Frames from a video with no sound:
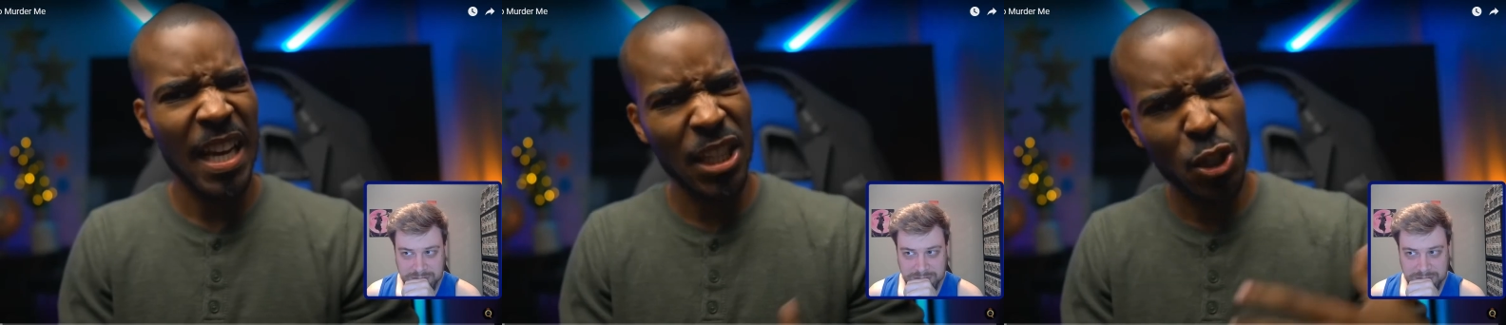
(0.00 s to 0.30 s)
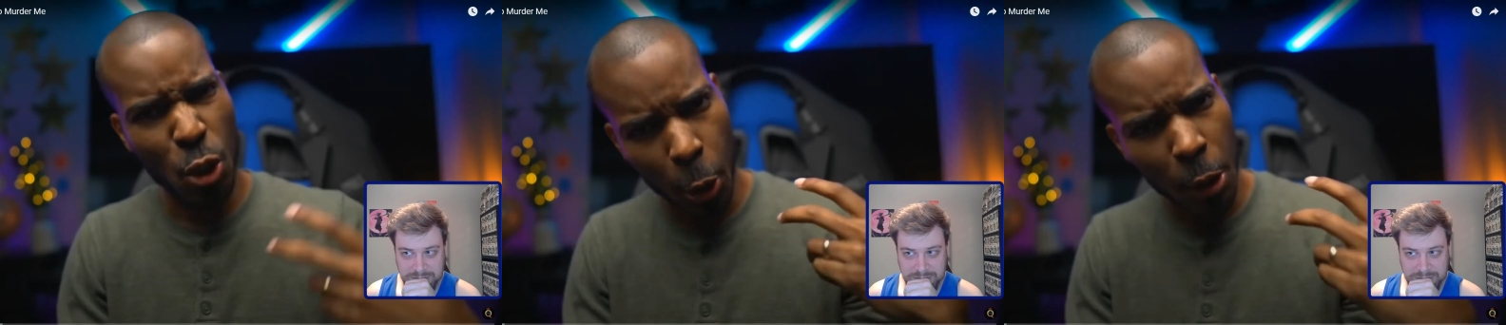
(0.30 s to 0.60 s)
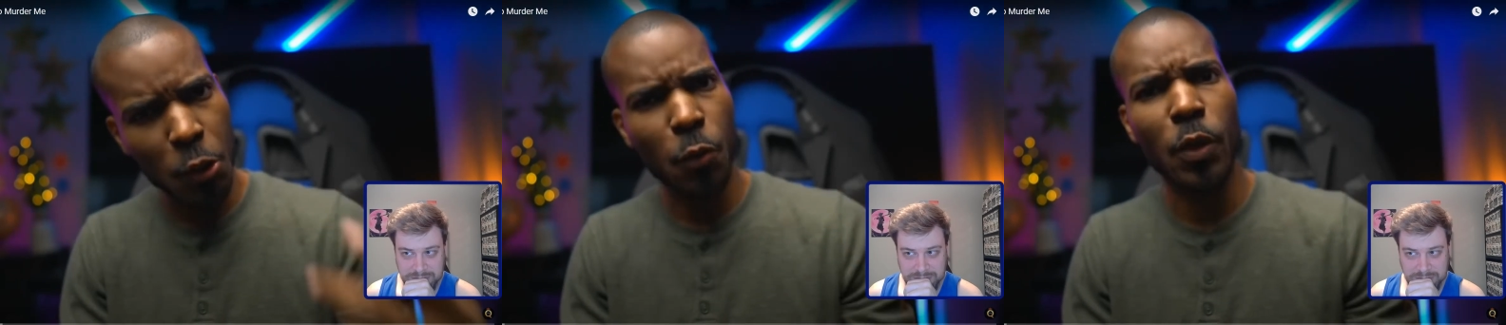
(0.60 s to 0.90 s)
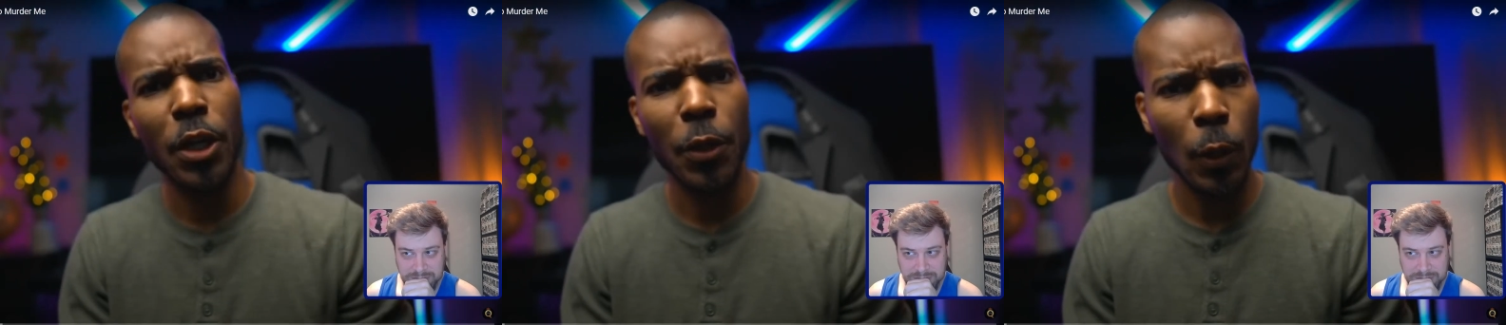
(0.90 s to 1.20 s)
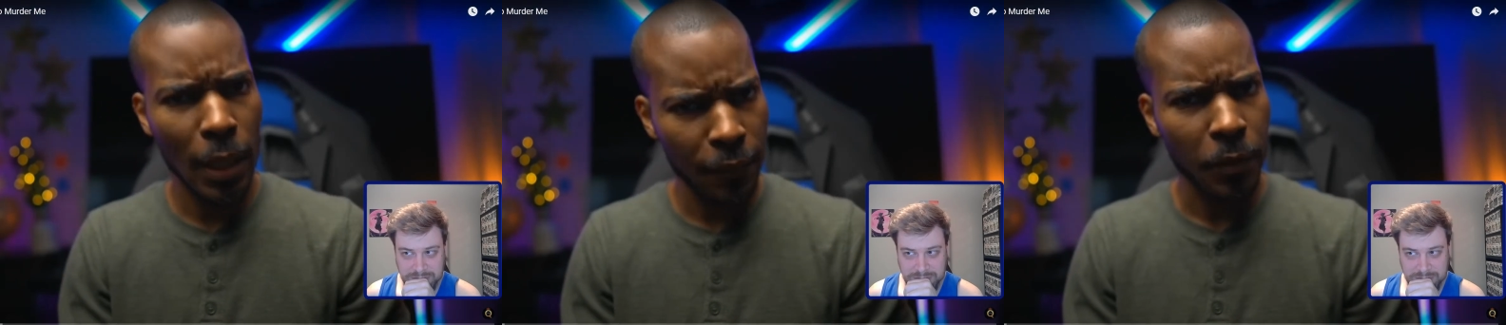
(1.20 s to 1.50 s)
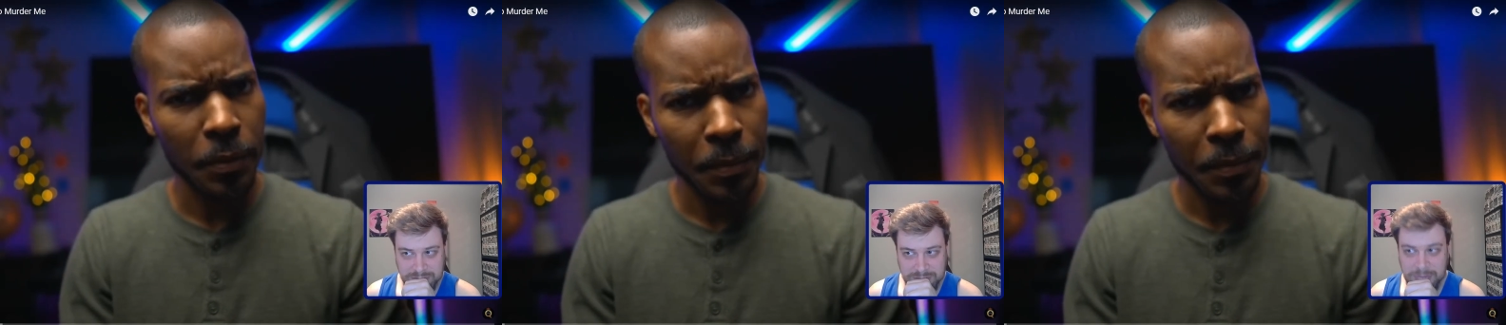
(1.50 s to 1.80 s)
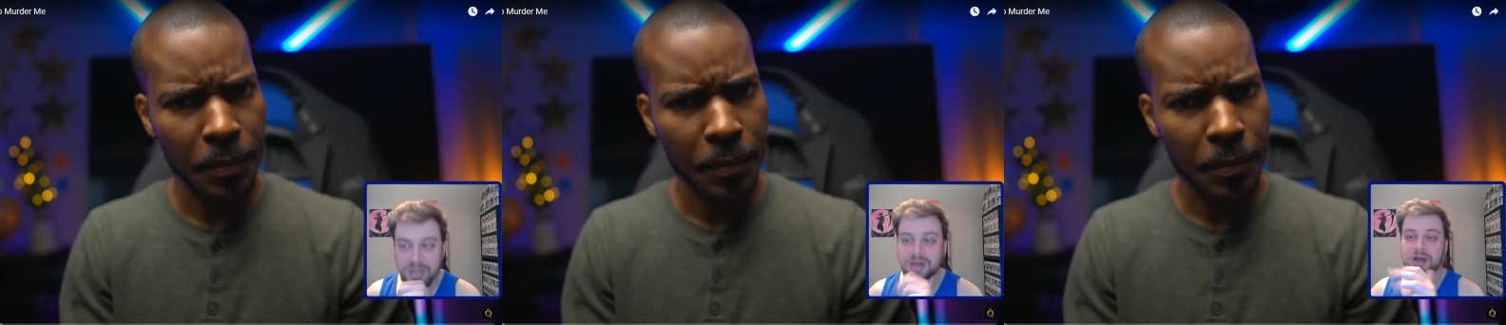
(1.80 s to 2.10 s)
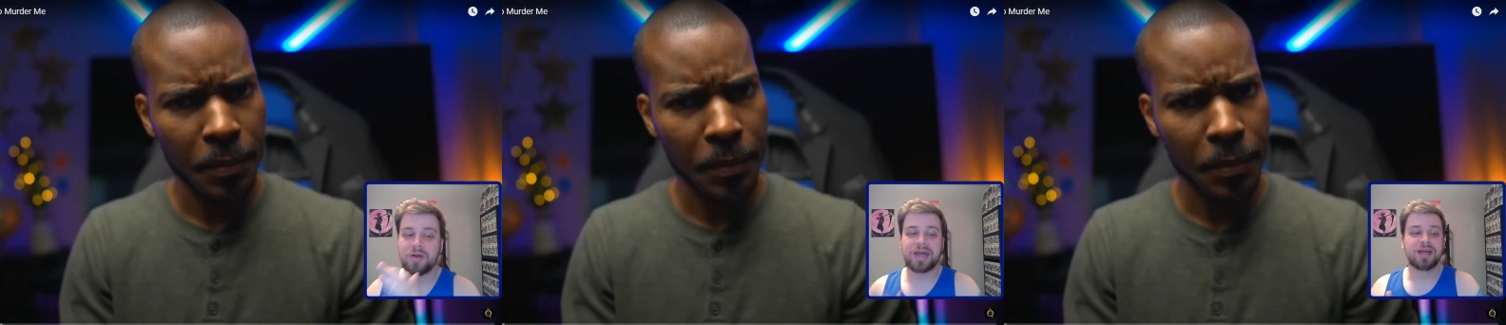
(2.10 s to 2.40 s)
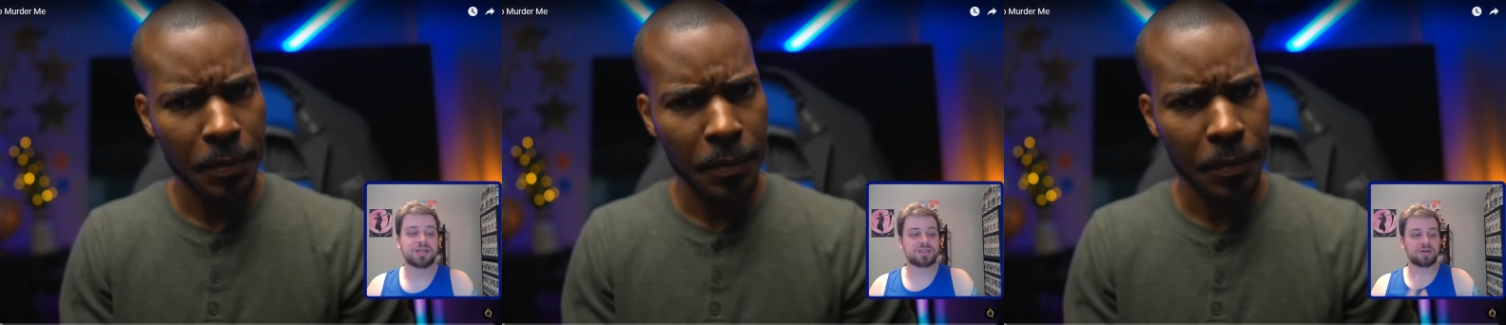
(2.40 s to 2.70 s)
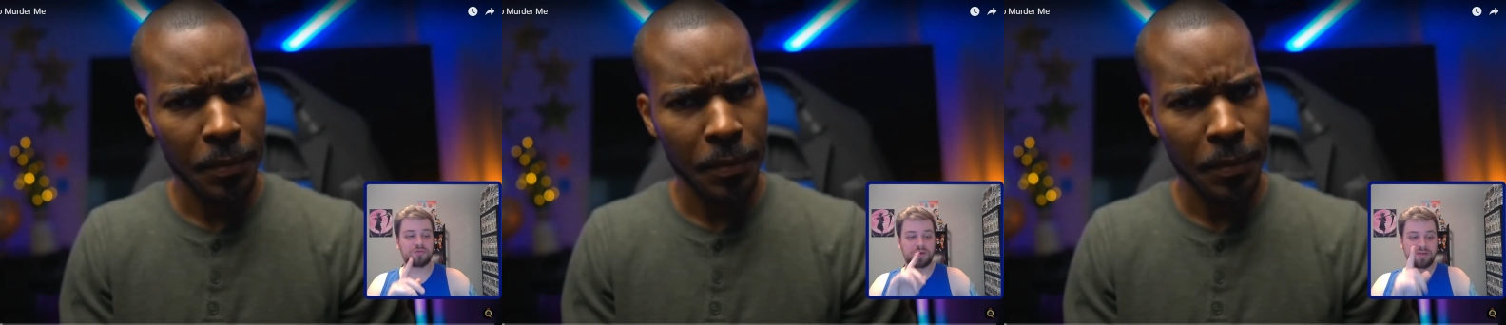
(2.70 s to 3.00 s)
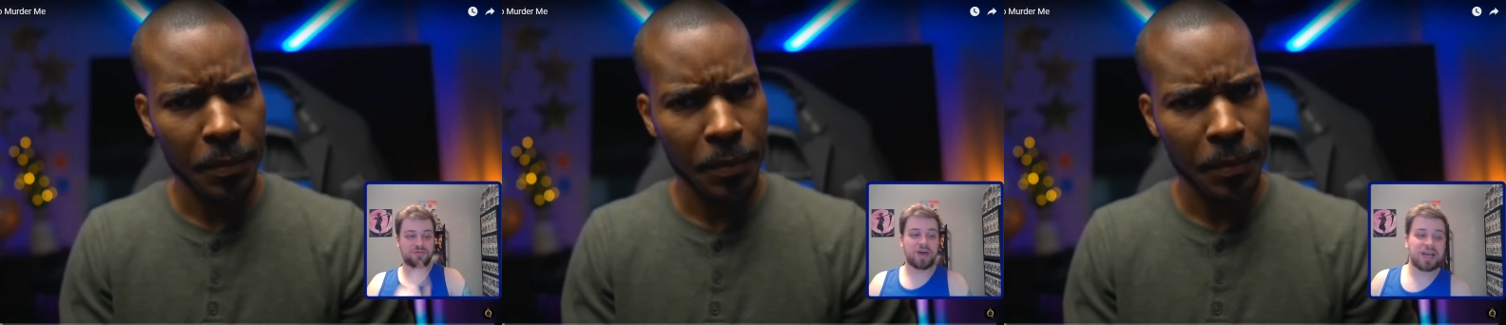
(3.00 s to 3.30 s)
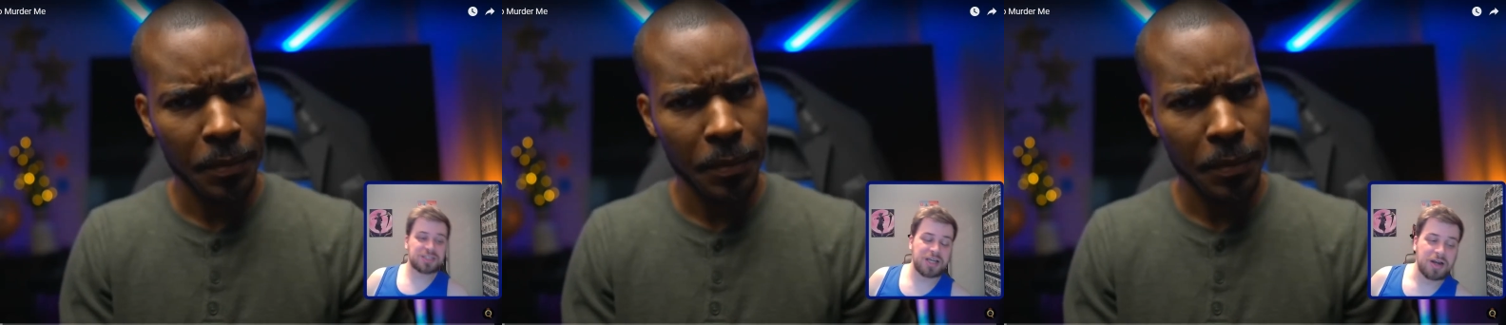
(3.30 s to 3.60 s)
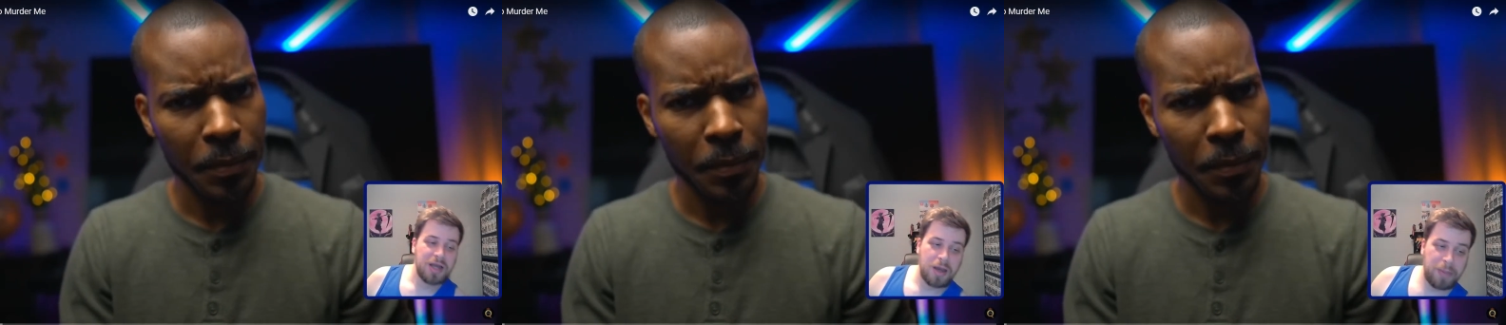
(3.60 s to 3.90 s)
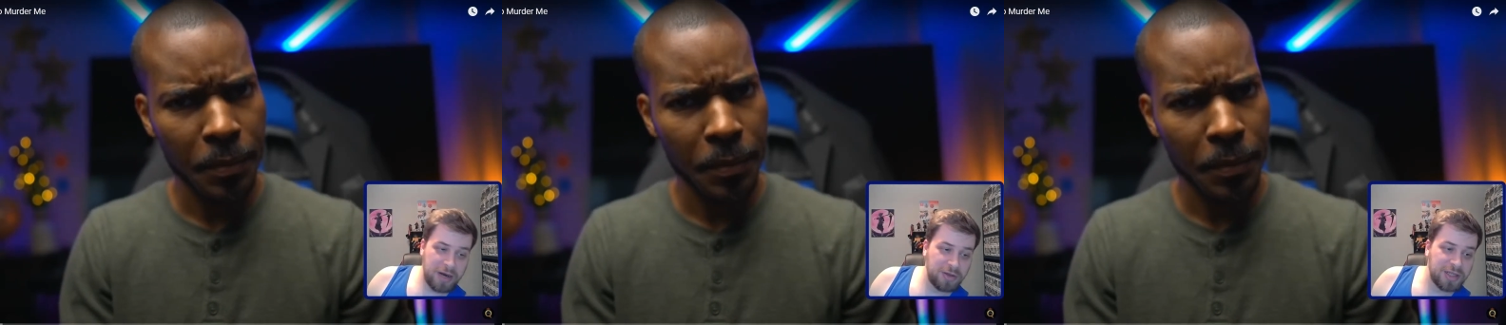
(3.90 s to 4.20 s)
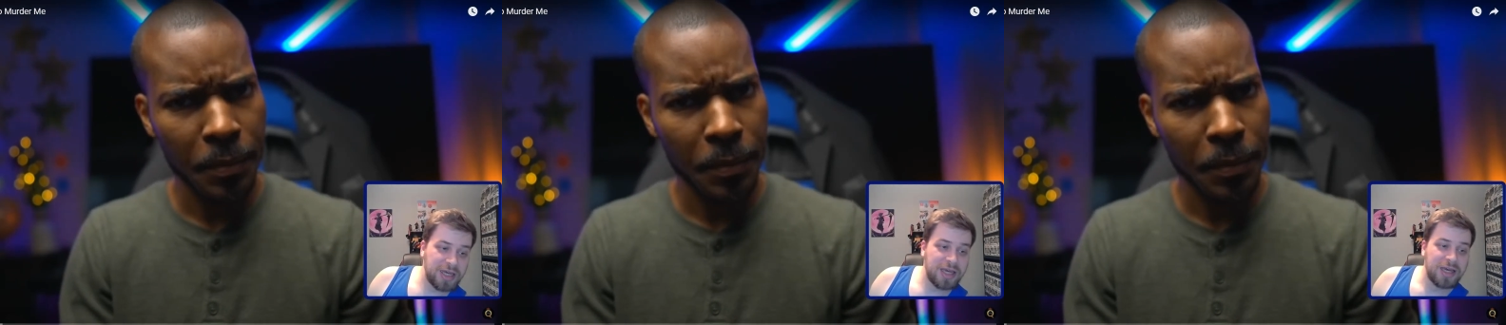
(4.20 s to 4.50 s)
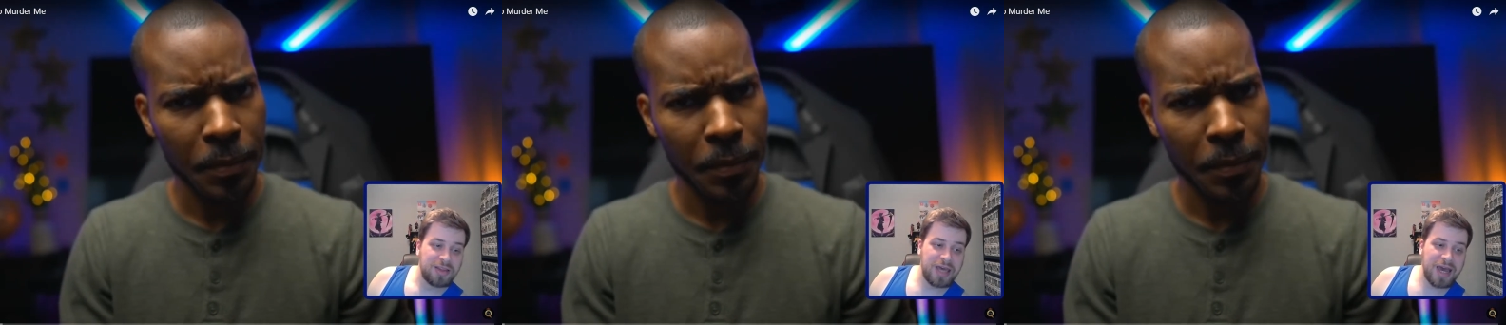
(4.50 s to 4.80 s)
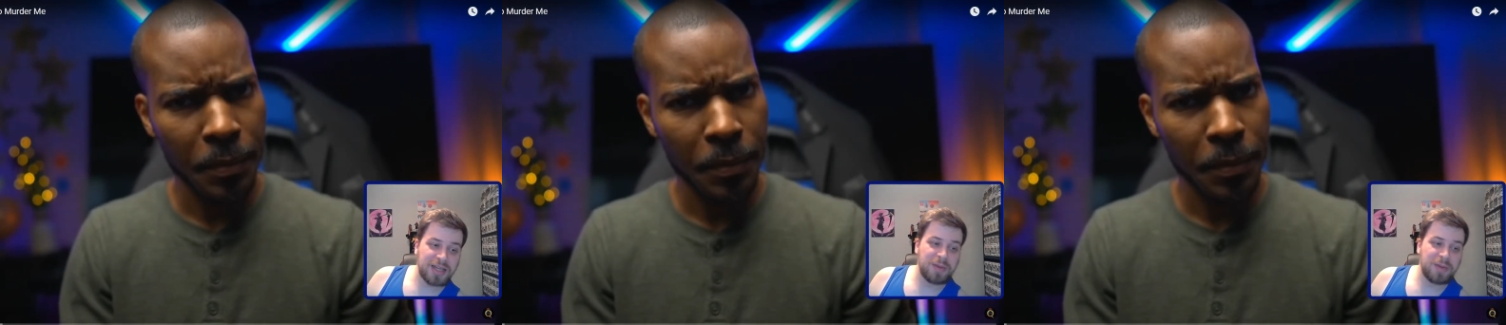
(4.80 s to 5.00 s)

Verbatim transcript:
Speaker 1: and then took it to another level.
Speaker 2: Okay, so fun fact here. Apparently, the act